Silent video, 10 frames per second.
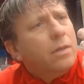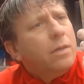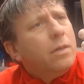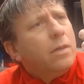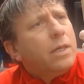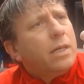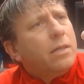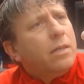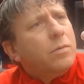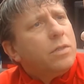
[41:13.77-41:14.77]
Again, I don't
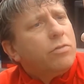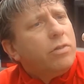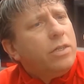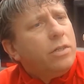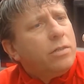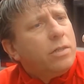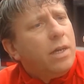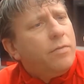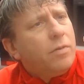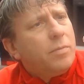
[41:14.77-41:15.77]
know what screenshots they're
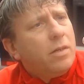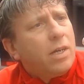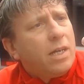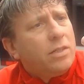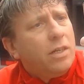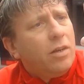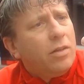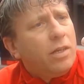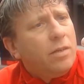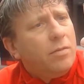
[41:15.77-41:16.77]
from. They look actually
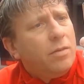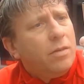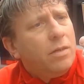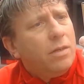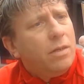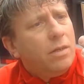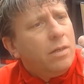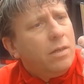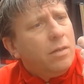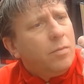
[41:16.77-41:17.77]
like
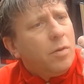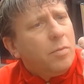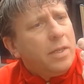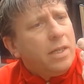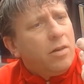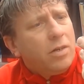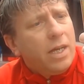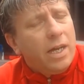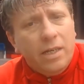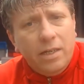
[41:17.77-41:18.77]
probably the
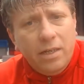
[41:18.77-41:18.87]
arcade.